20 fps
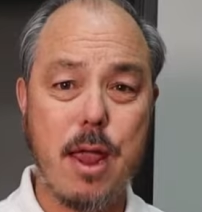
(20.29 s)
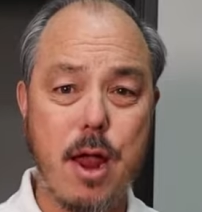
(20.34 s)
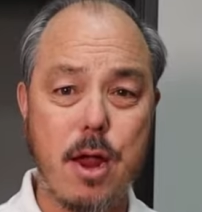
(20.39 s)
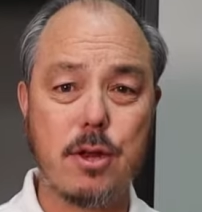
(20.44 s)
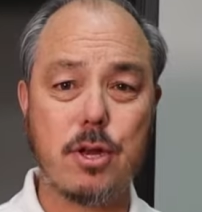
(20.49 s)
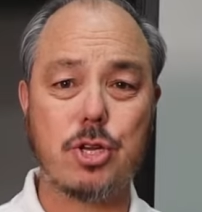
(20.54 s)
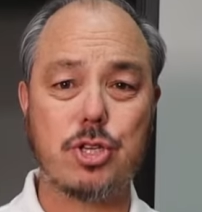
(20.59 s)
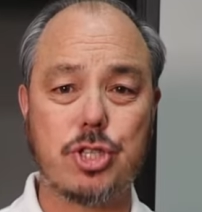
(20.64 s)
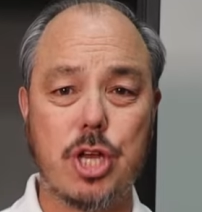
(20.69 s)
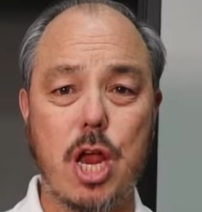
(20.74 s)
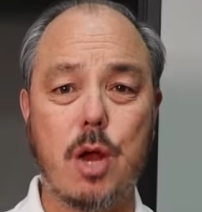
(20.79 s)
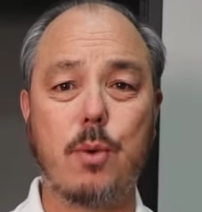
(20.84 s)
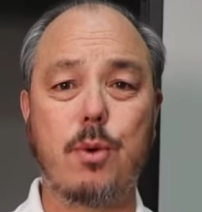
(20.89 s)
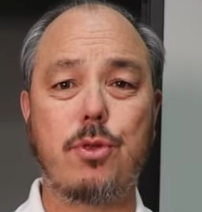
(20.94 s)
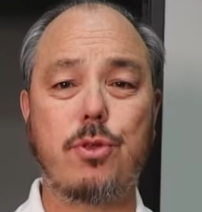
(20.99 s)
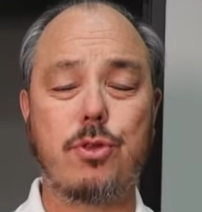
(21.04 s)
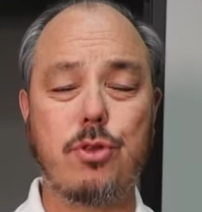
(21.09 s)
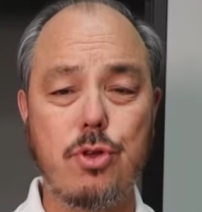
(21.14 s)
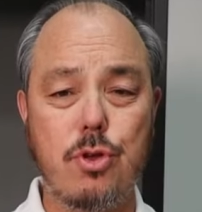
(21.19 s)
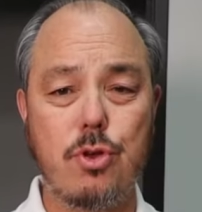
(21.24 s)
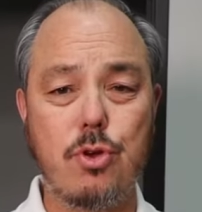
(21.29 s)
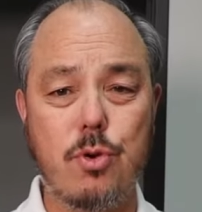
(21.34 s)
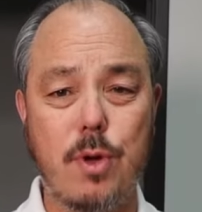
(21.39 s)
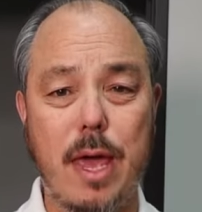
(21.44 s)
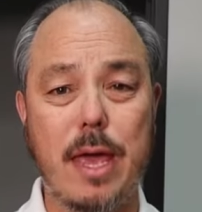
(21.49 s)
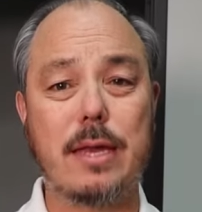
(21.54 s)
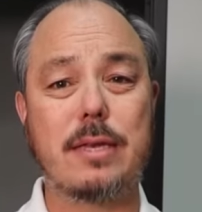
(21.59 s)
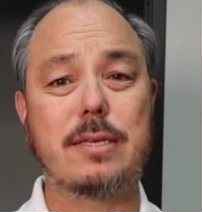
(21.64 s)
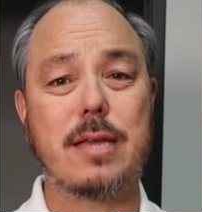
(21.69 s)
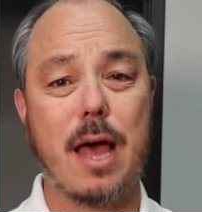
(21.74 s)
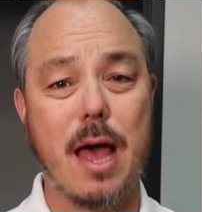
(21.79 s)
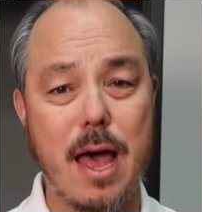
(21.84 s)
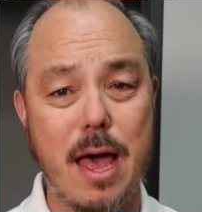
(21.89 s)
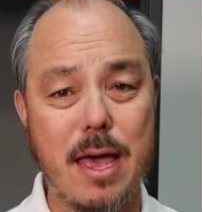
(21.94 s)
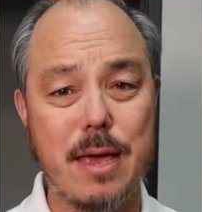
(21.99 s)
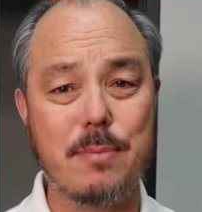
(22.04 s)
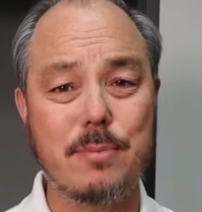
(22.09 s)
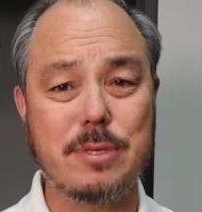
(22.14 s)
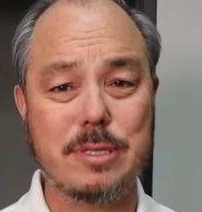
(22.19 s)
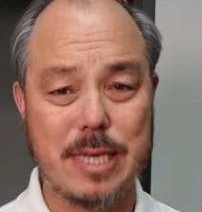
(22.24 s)
here to share with you a
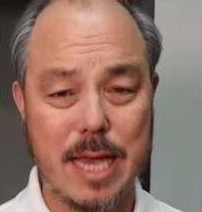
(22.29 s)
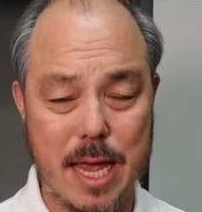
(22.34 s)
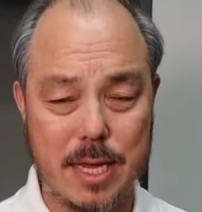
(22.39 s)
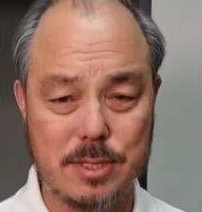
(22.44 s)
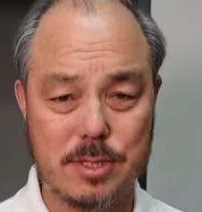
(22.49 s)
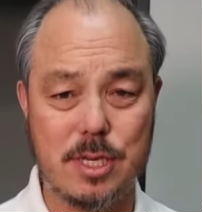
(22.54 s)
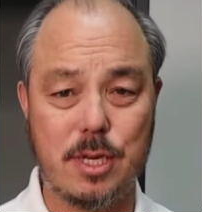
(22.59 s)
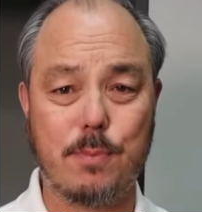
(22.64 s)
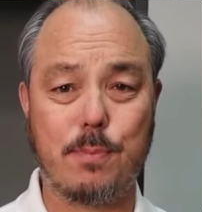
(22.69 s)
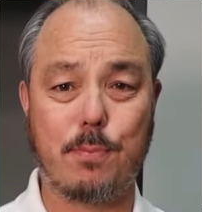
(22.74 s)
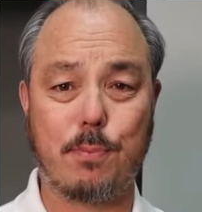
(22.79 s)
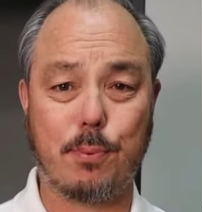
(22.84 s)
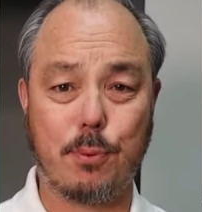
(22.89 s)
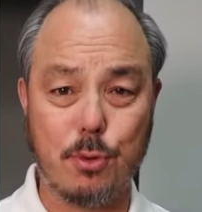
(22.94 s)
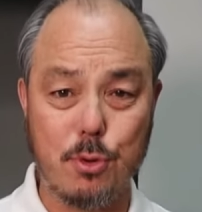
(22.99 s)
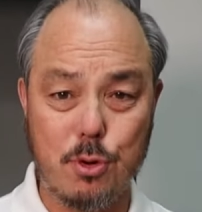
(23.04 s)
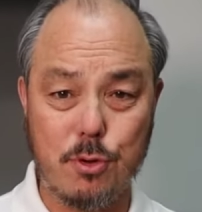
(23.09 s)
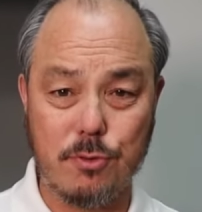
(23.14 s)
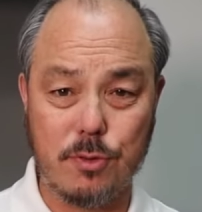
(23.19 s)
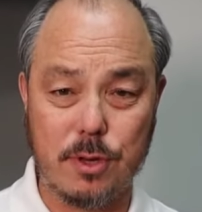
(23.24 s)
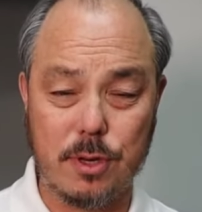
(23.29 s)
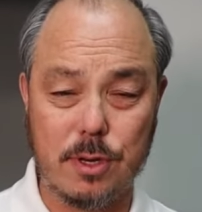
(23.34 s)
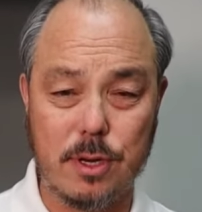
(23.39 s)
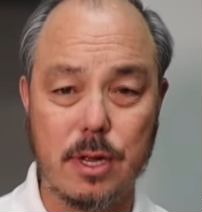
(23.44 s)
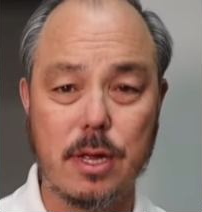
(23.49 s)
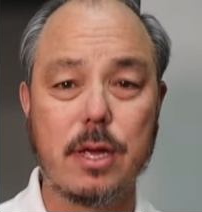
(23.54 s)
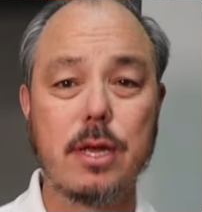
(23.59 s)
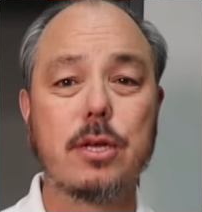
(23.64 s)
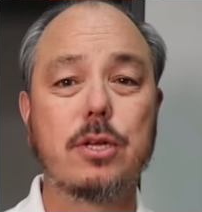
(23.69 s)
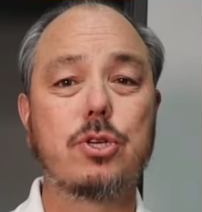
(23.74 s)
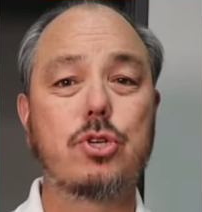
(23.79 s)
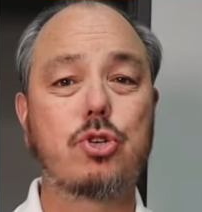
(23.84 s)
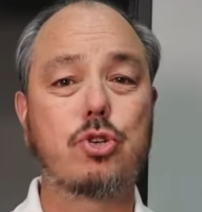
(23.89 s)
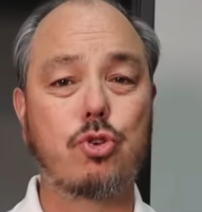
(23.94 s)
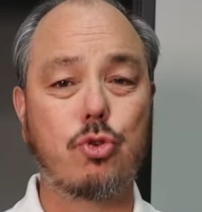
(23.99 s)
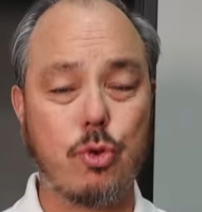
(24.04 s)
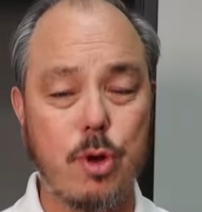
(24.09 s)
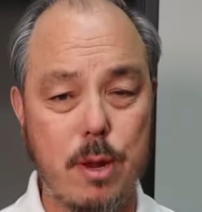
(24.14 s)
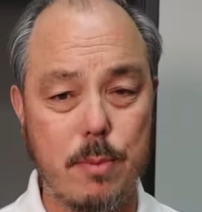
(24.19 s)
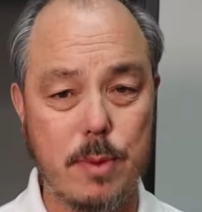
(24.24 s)
time-tested, proven
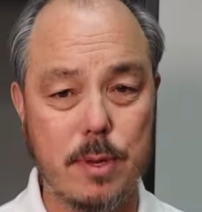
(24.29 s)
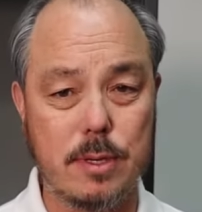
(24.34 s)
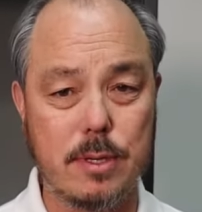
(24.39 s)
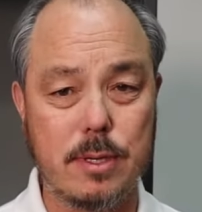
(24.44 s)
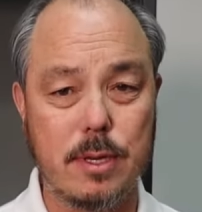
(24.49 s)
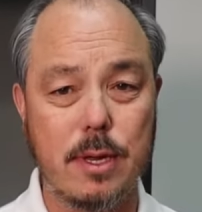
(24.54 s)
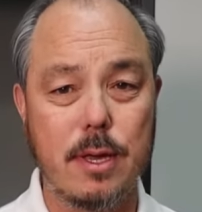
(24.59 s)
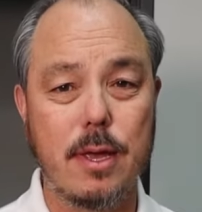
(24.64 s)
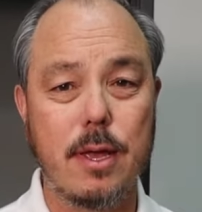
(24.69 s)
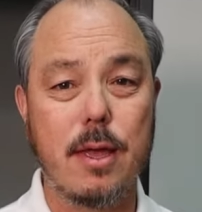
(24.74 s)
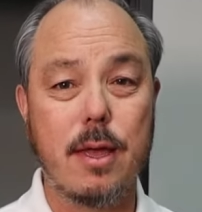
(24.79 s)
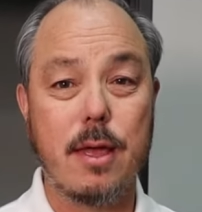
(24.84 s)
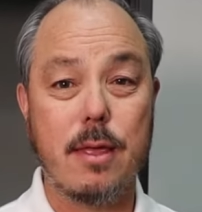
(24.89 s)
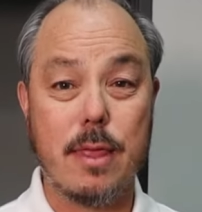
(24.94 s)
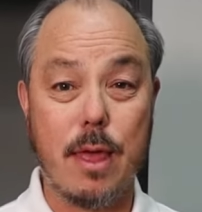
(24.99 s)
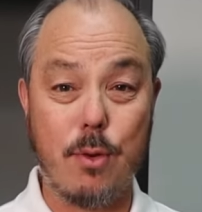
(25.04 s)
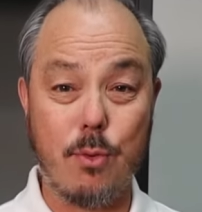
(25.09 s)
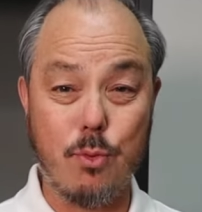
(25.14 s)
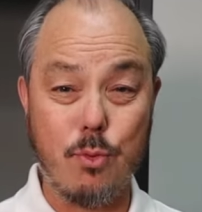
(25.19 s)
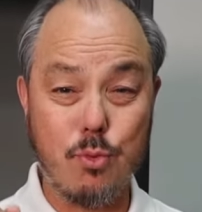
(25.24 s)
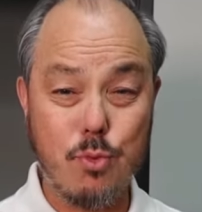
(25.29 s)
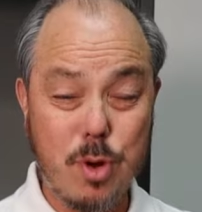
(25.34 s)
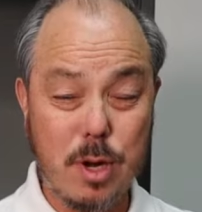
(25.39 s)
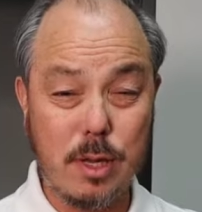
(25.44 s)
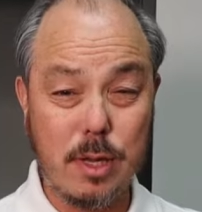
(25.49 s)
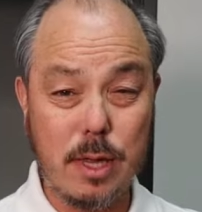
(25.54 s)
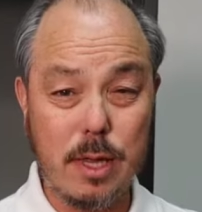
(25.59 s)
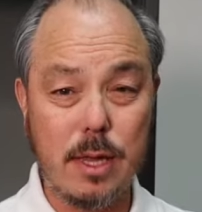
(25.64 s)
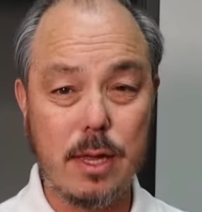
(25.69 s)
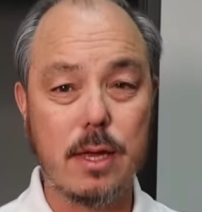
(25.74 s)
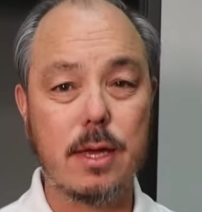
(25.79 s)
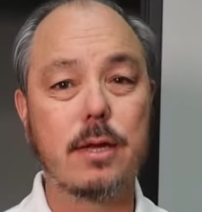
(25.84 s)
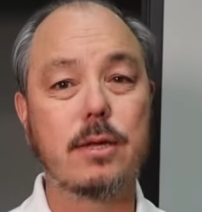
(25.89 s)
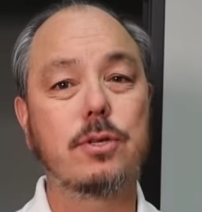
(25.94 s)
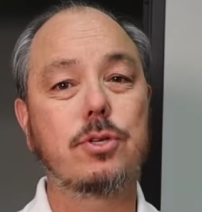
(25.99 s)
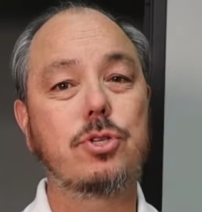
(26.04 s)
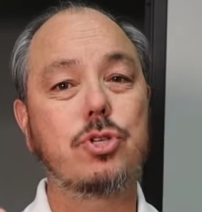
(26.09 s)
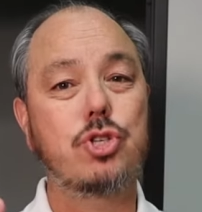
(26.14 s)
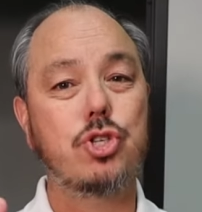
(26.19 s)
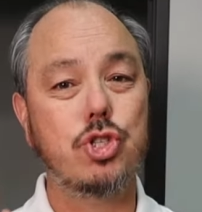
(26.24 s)
treatment that really
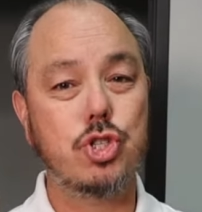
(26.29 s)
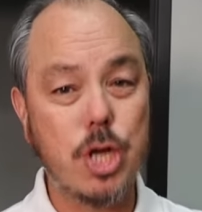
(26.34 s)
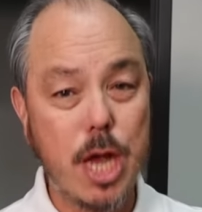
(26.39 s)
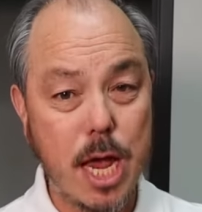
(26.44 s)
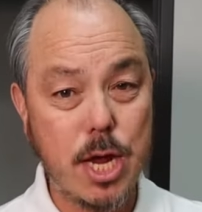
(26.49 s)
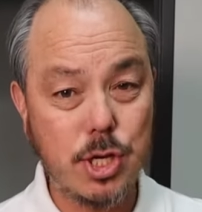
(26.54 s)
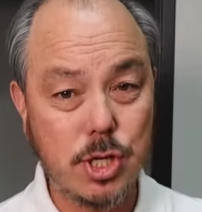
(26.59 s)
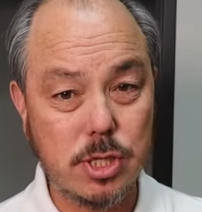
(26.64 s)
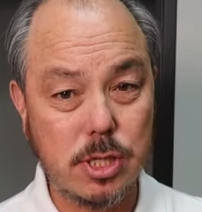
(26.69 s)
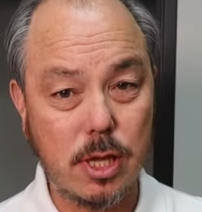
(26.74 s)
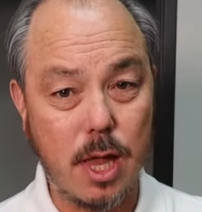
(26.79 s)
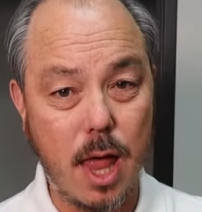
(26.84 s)
changes